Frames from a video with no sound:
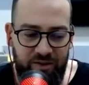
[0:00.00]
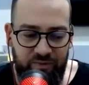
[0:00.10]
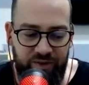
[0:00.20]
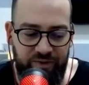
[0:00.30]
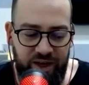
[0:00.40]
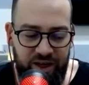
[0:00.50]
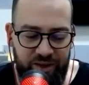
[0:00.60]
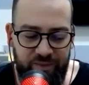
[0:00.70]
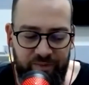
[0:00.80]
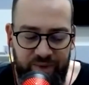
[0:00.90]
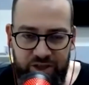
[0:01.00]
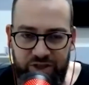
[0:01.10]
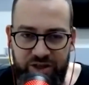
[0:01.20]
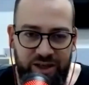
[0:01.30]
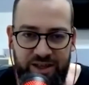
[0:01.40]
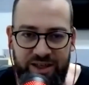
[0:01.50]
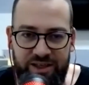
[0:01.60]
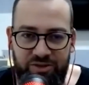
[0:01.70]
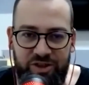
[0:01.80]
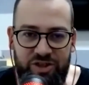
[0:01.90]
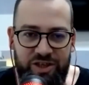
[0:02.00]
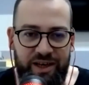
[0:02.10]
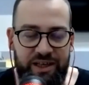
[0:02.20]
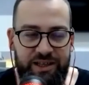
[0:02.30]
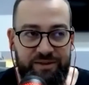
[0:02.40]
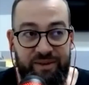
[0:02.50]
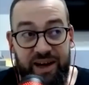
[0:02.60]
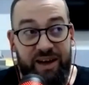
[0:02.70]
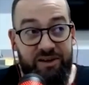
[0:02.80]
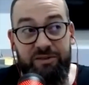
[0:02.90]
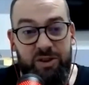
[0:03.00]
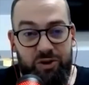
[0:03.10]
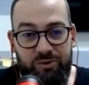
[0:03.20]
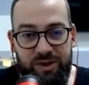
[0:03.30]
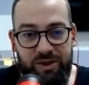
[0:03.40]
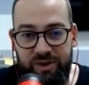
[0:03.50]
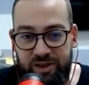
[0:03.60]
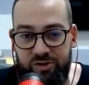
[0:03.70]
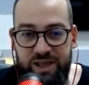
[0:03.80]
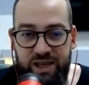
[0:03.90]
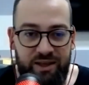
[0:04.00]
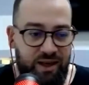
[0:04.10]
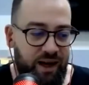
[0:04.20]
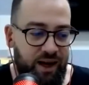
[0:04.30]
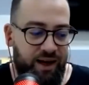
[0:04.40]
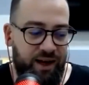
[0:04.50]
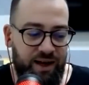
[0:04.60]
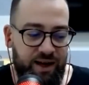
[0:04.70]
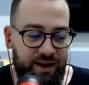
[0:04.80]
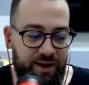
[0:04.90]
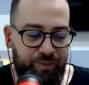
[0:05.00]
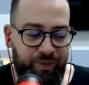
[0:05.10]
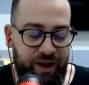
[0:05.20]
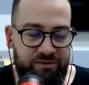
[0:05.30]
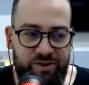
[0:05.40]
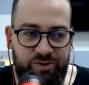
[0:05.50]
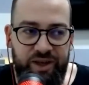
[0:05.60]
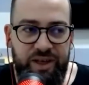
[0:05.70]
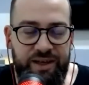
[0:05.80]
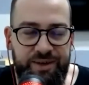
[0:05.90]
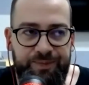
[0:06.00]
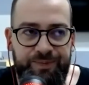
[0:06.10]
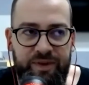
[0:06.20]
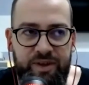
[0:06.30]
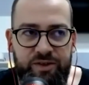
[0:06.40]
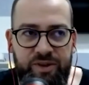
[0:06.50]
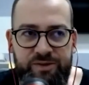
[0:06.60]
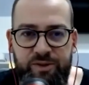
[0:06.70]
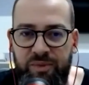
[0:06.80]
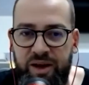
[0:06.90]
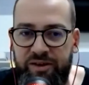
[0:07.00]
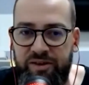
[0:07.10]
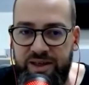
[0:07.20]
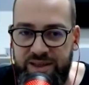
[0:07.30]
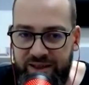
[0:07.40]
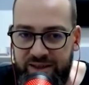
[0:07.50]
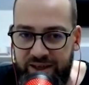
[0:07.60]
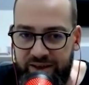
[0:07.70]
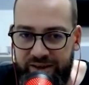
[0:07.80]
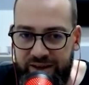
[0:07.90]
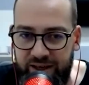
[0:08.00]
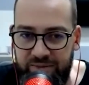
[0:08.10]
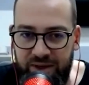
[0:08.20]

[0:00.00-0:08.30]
when we are mentioning the strategic narrative, I agree with you with what you said. Um, I was reading the tweets from Andy Raskin the other day.